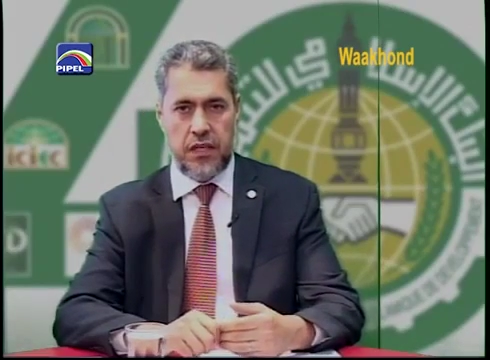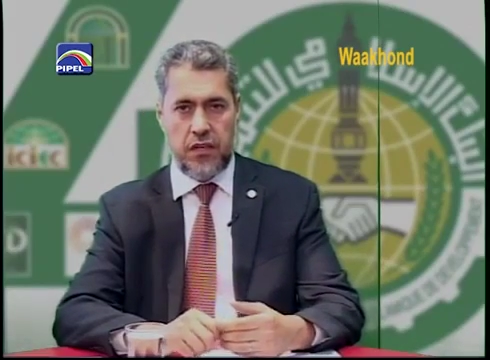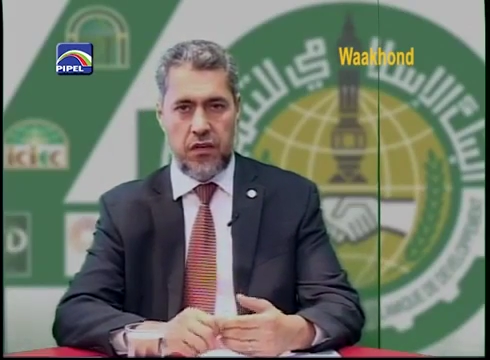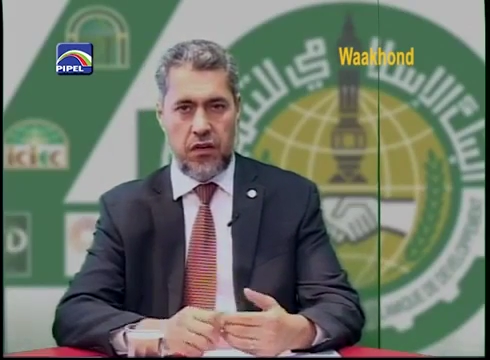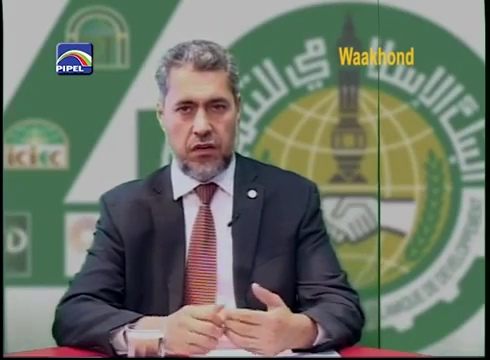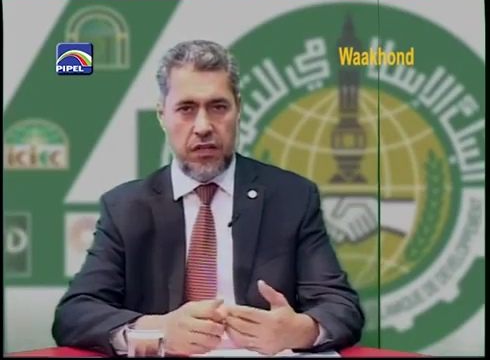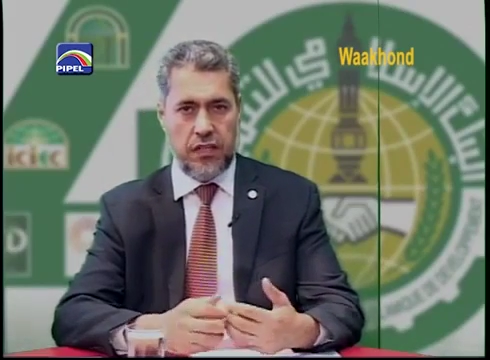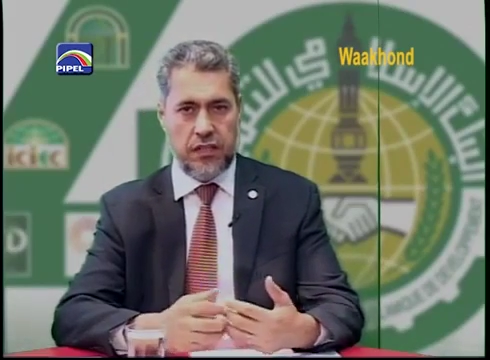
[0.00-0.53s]

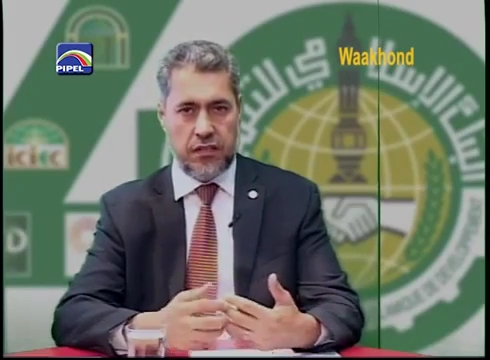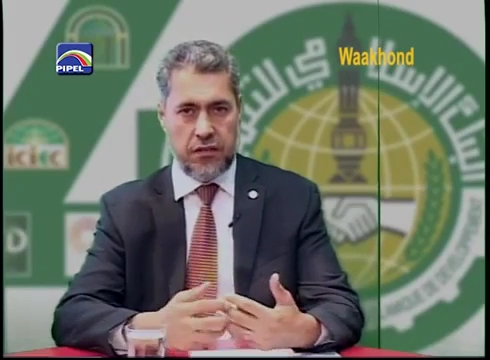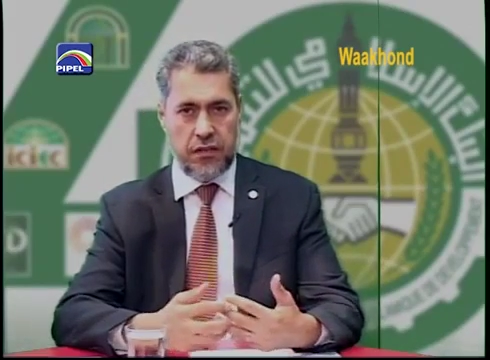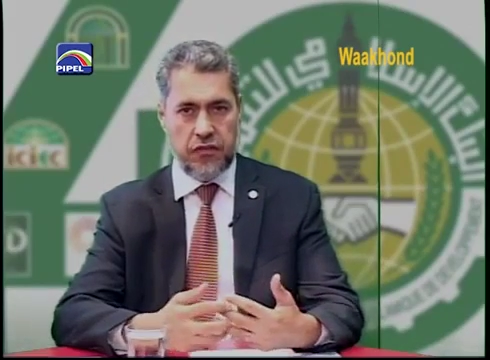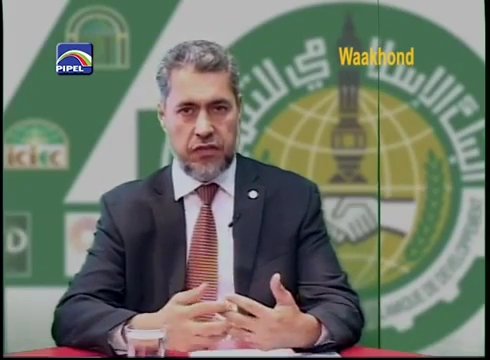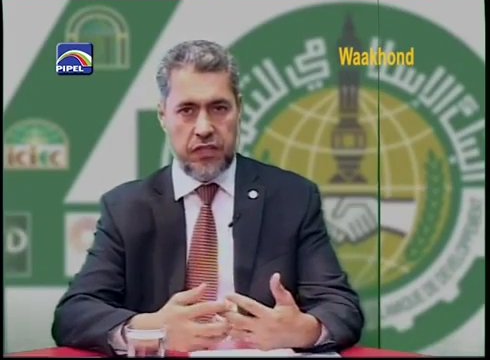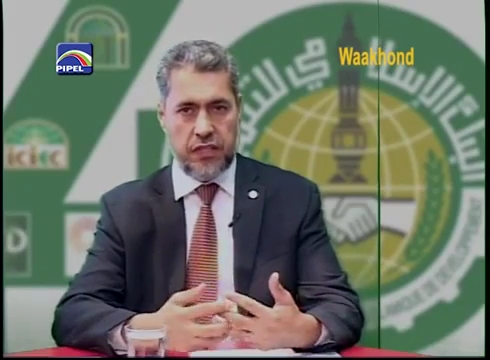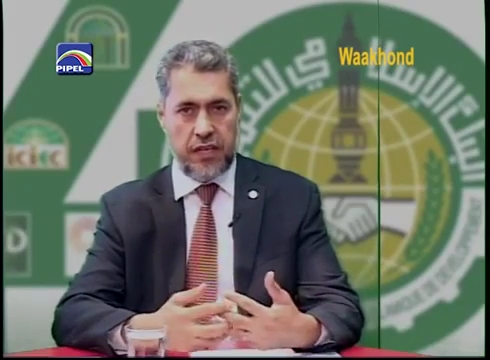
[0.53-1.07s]
concrete
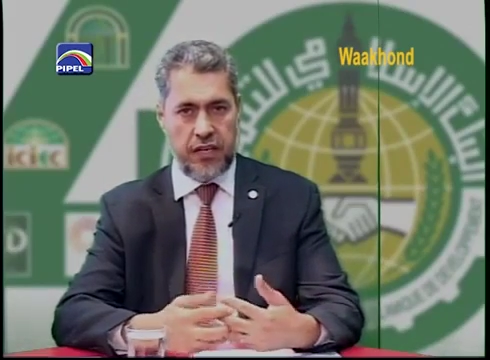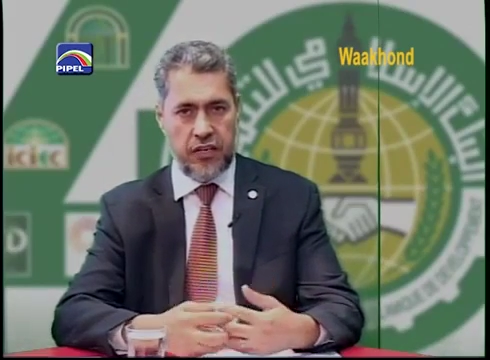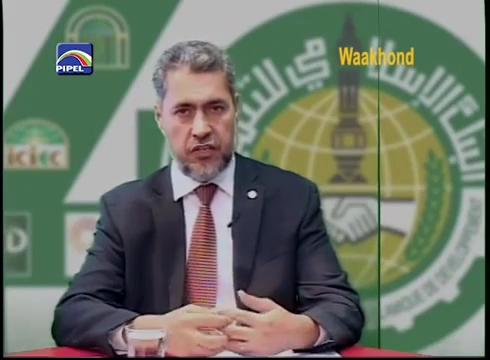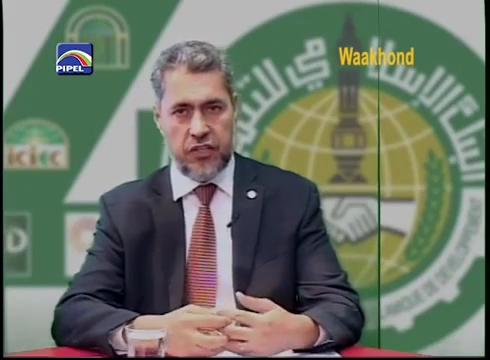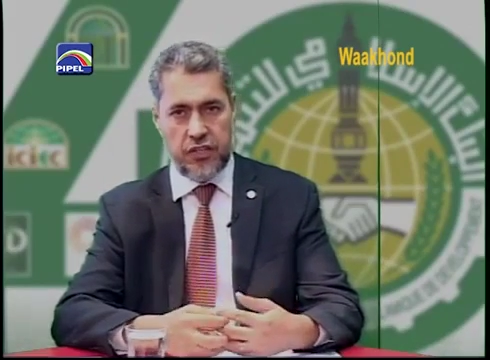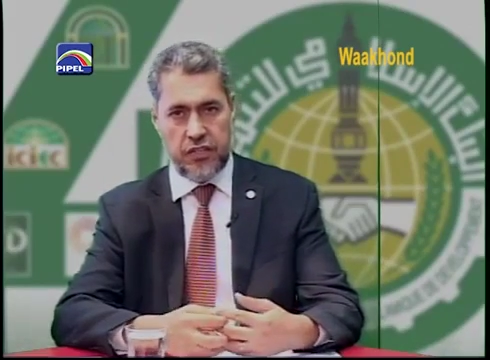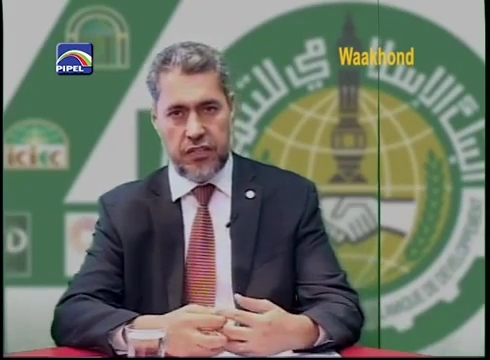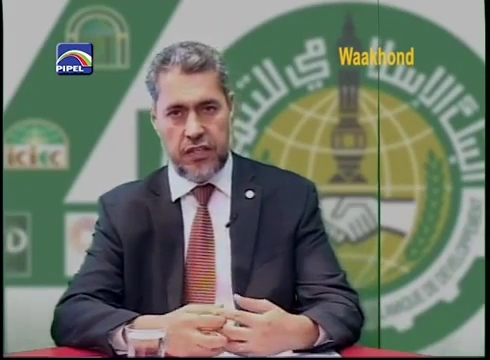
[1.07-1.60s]
strategic
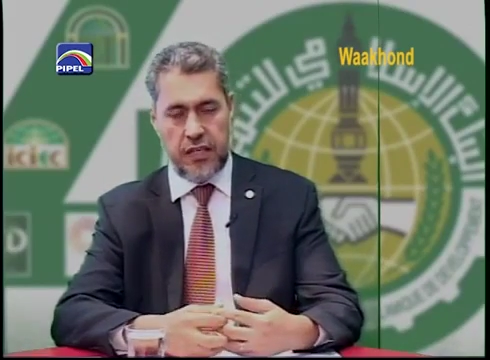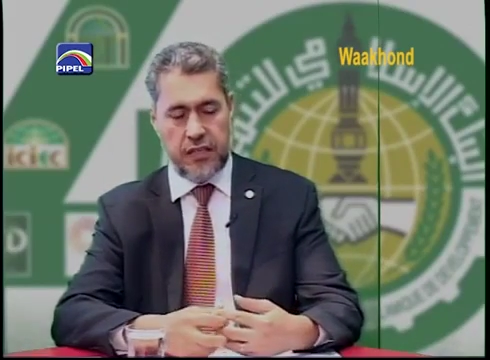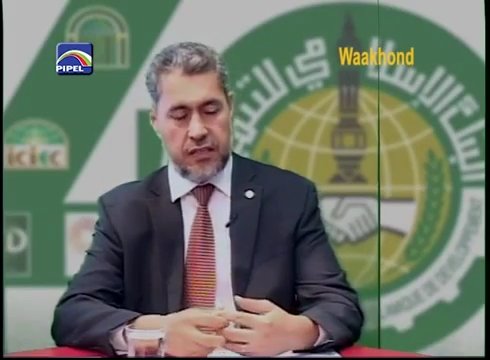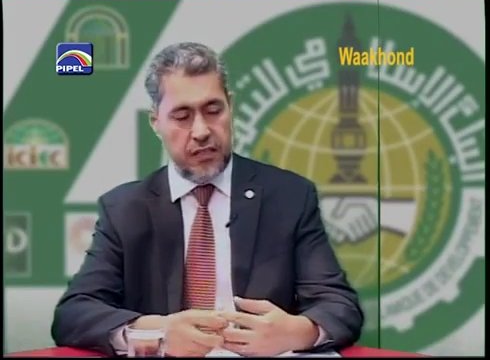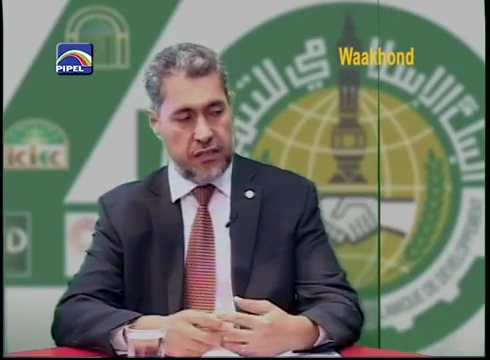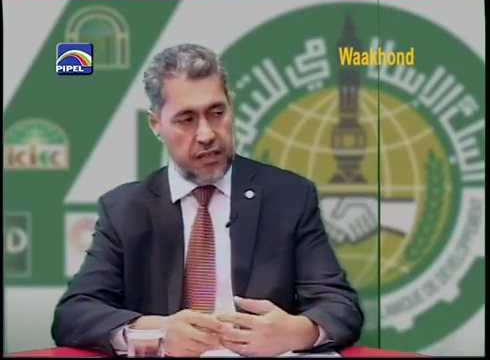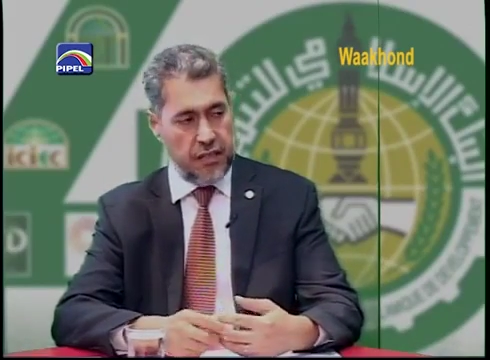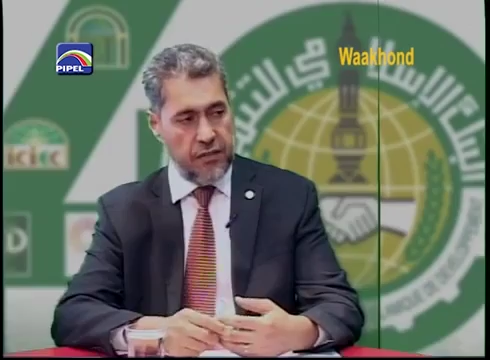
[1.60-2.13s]
directions as
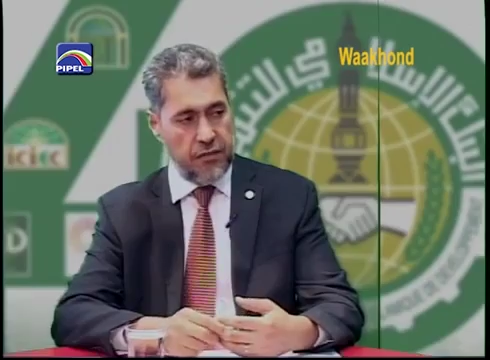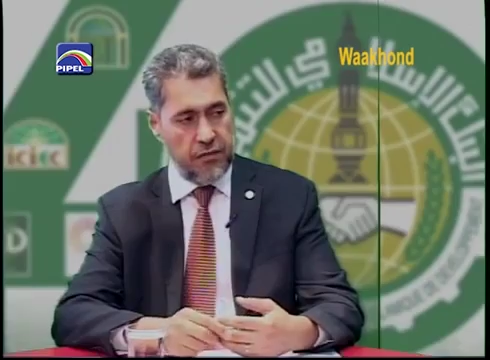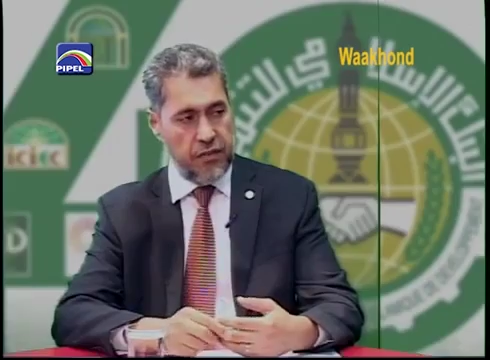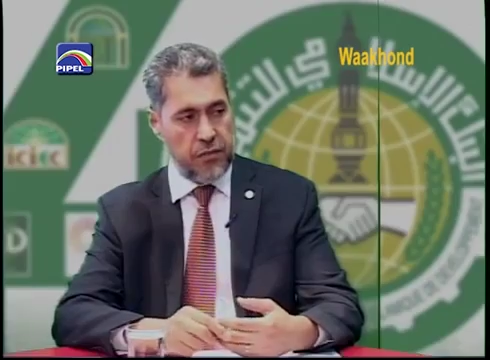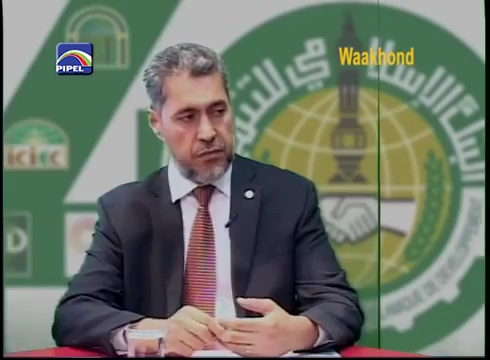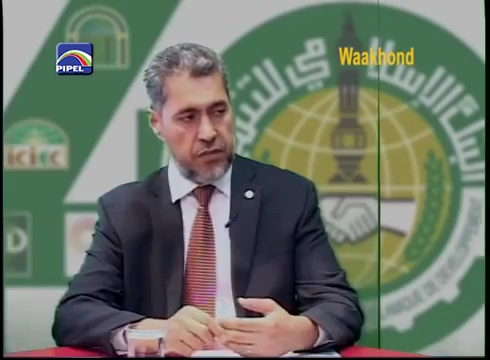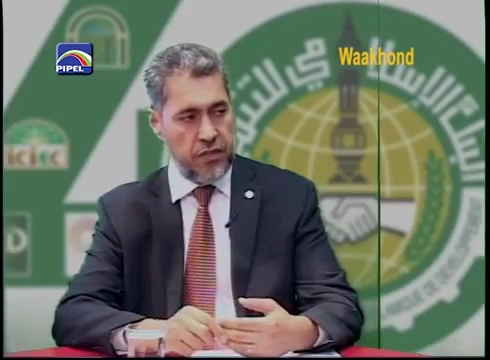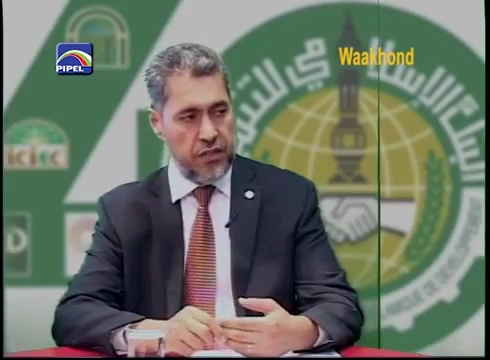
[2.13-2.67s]
a result of
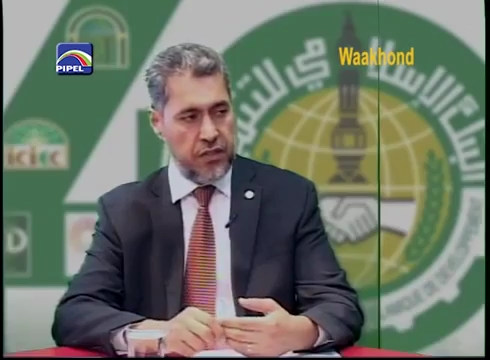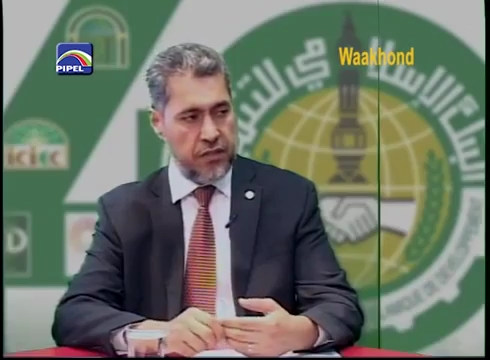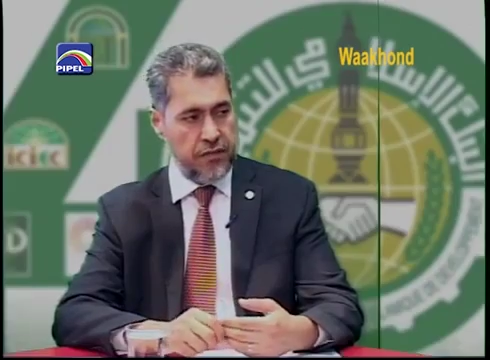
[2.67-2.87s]
this mission.